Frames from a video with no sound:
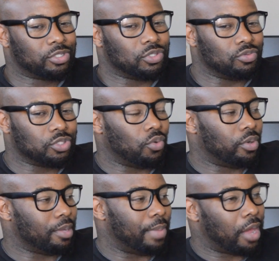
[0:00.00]
to
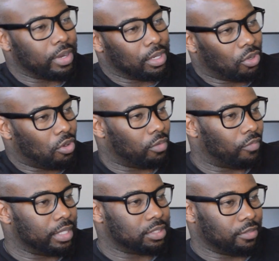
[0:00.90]
store the battery in long
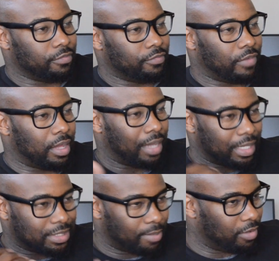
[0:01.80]
rates of
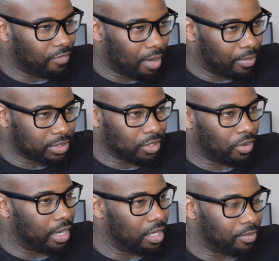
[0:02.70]
like 75%
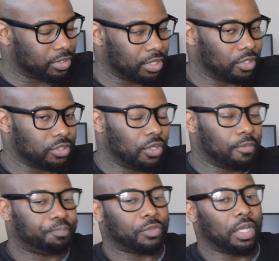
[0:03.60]
or 80% or so.
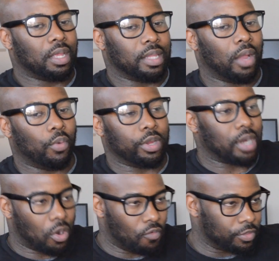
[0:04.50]
That way you're
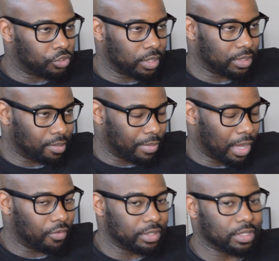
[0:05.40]
not overstressing the
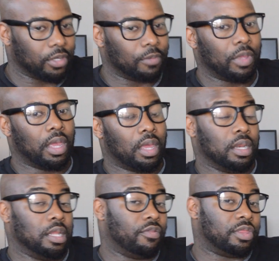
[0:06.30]
battery cell.
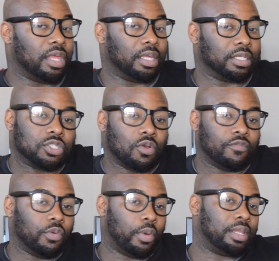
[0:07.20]
The other thing is too,
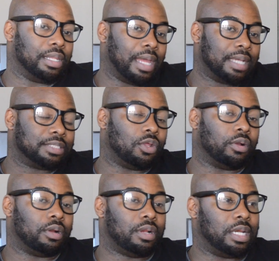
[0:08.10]
if you want it to last
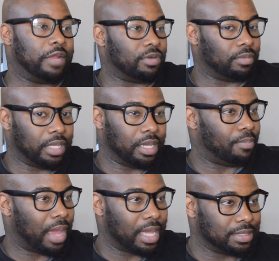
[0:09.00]
longer, never get
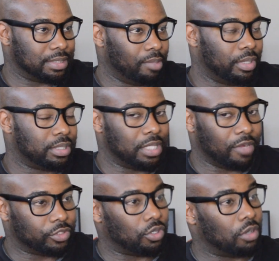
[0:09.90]
it past its limits.
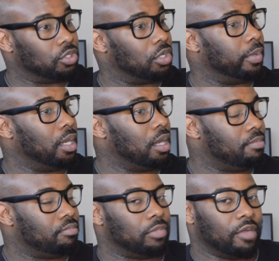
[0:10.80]
Never charge it all the way
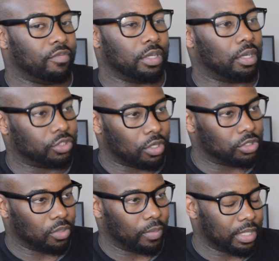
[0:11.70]
up, never uncharge
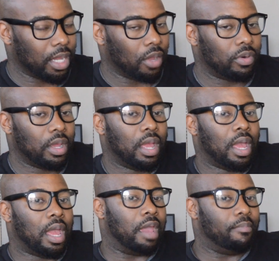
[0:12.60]
it all the way down.
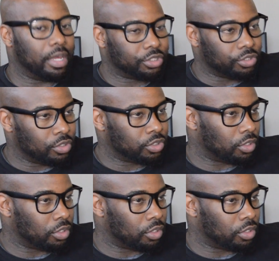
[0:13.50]
And make sure you